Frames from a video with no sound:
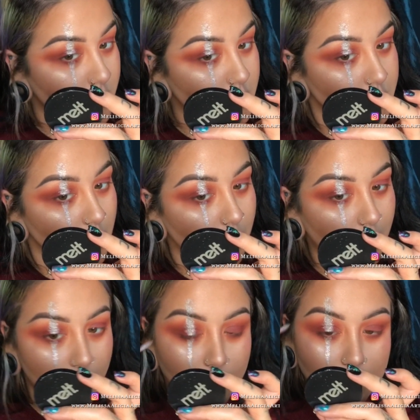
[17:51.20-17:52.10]
Just so it
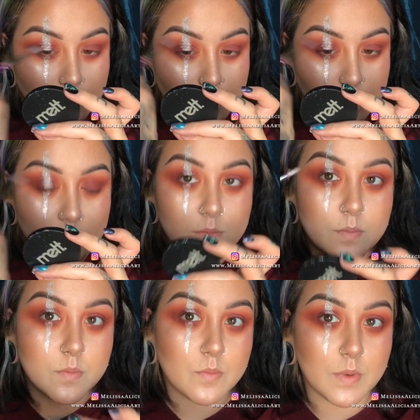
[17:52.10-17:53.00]
kind of is just
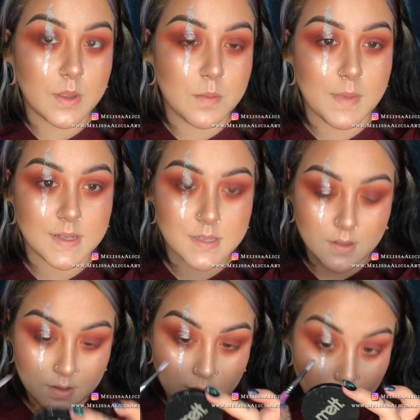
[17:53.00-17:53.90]
really
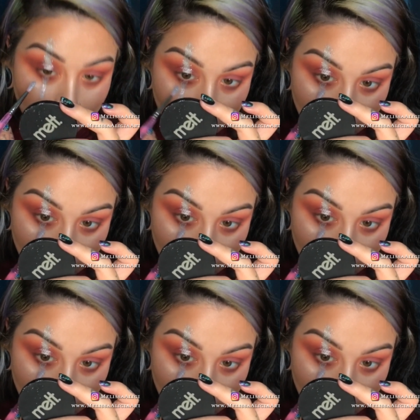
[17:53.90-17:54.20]
messy looking.